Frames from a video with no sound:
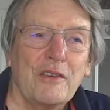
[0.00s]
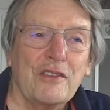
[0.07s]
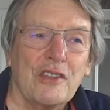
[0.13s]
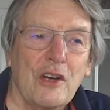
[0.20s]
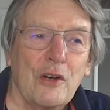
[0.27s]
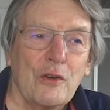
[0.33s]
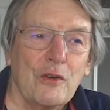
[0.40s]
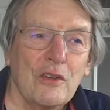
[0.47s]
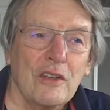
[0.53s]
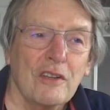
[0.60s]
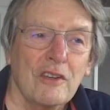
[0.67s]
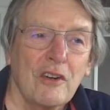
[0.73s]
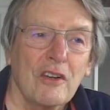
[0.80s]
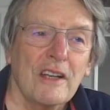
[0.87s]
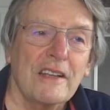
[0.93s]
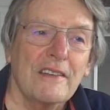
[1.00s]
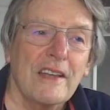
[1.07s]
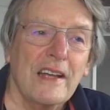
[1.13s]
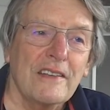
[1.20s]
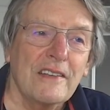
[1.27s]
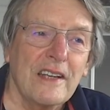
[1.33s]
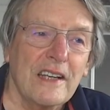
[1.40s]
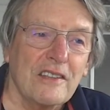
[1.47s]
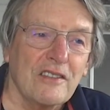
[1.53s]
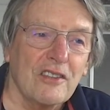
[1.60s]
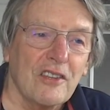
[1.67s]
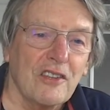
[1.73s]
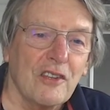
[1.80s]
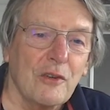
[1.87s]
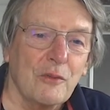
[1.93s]
So Colin then,
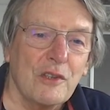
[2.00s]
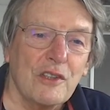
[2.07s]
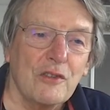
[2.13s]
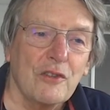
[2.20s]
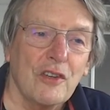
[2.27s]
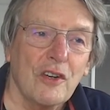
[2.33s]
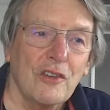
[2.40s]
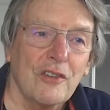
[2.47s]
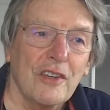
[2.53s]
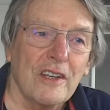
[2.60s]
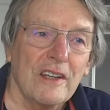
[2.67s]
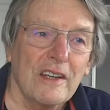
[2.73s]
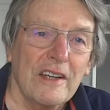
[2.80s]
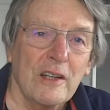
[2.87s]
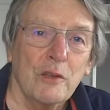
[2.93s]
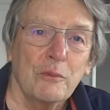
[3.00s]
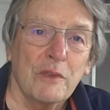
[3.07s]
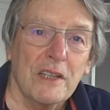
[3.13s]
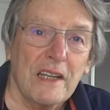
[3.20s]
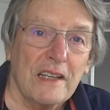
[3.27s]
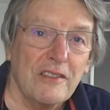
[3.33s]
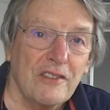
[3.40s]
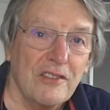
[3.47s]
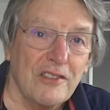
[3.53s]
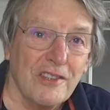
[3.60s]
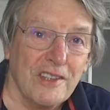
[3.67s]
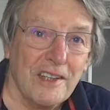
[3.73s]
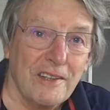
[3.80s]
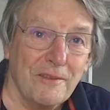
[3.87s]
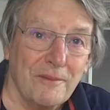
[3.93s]
got on, we took on the Hillman
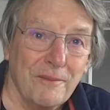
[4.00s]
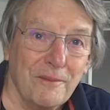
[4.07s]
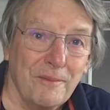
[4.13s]
agency.